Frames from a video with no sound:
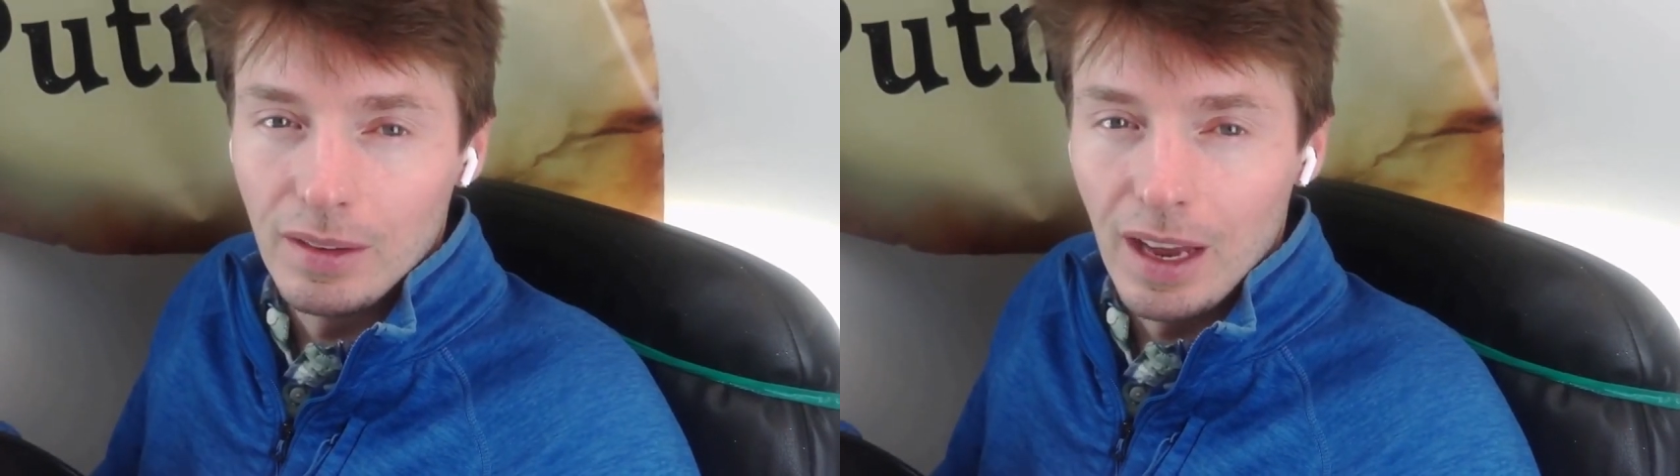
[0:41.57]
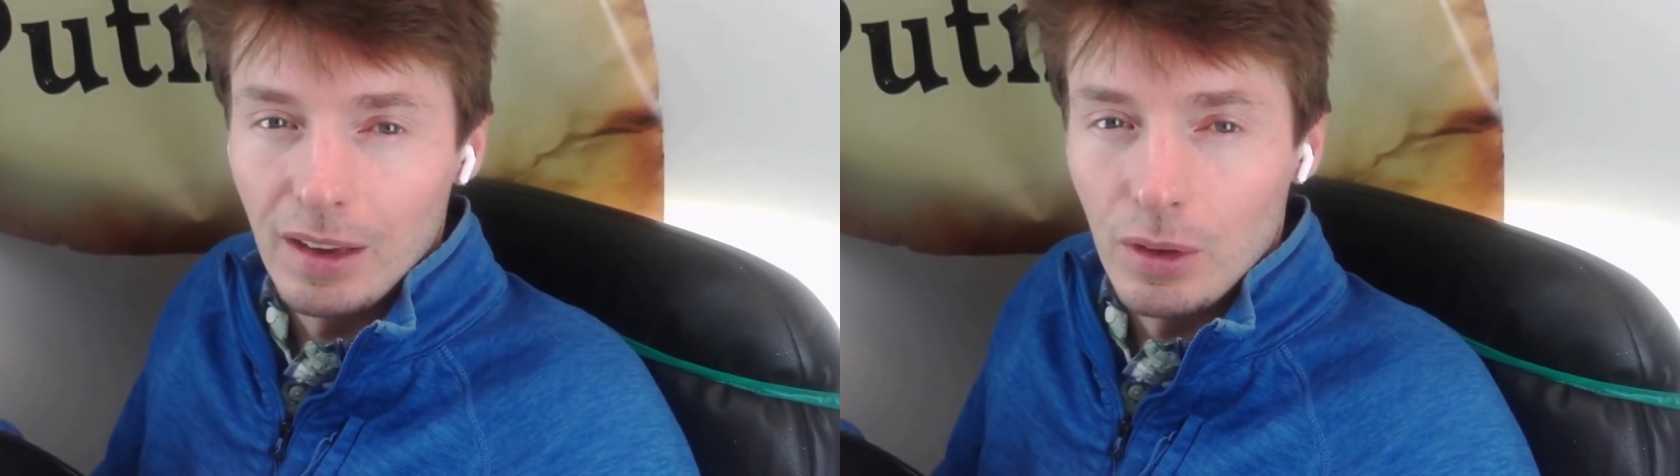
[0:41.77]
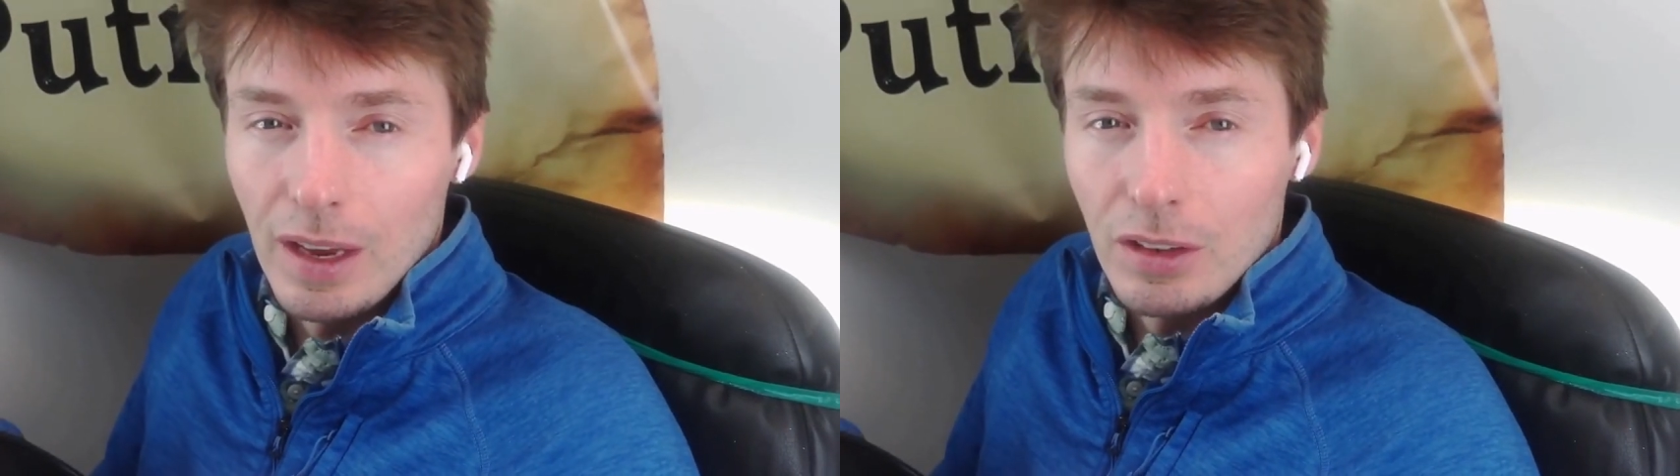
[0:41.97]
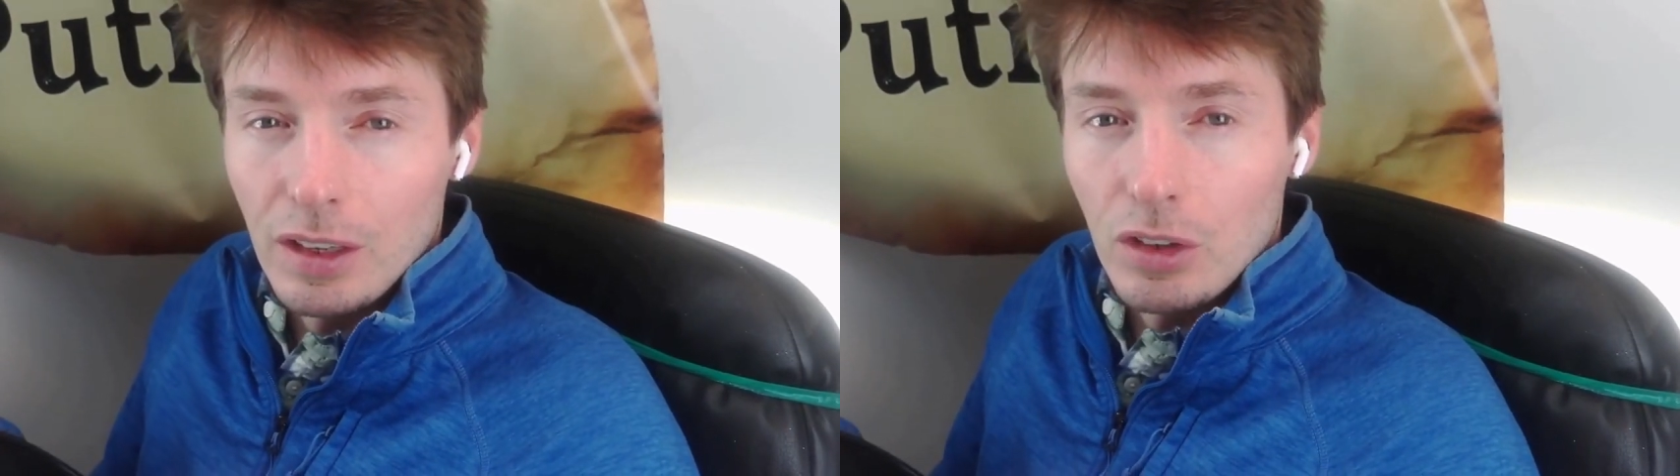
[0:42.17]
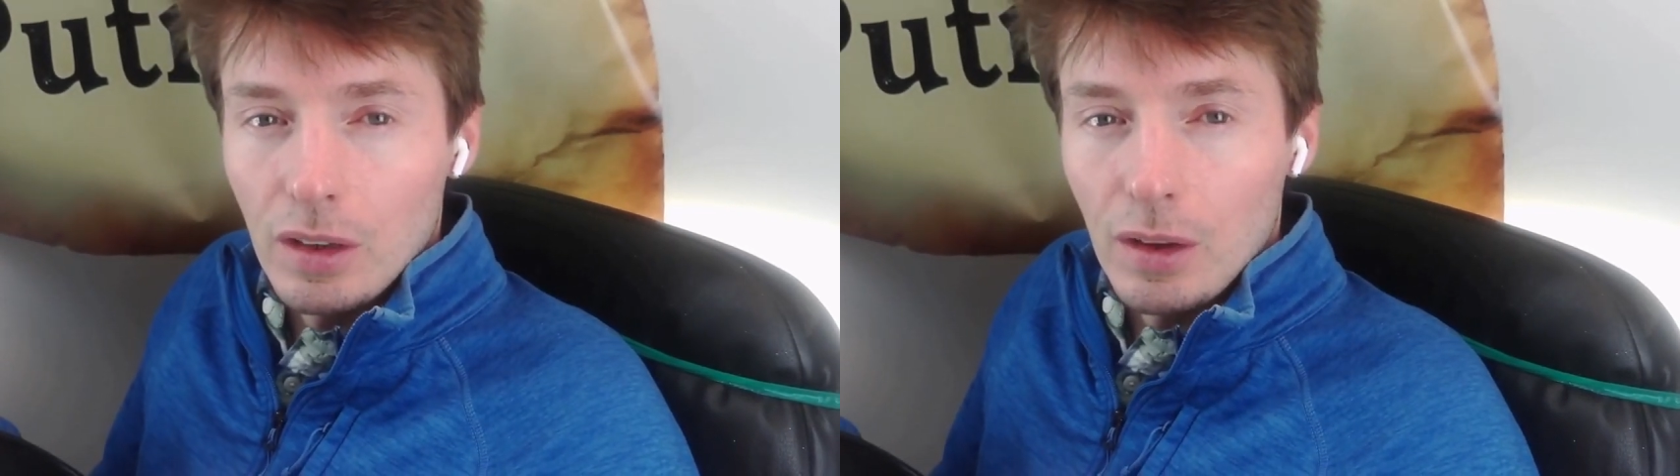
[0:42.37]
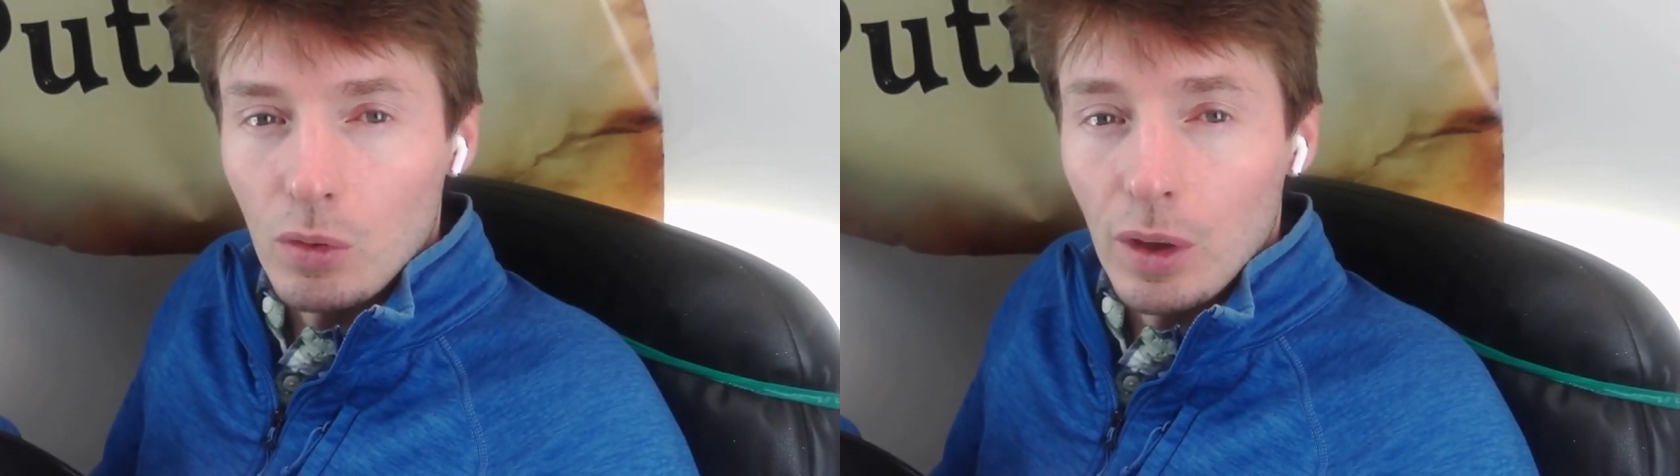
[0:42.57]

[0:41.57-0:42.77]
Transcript: that transition at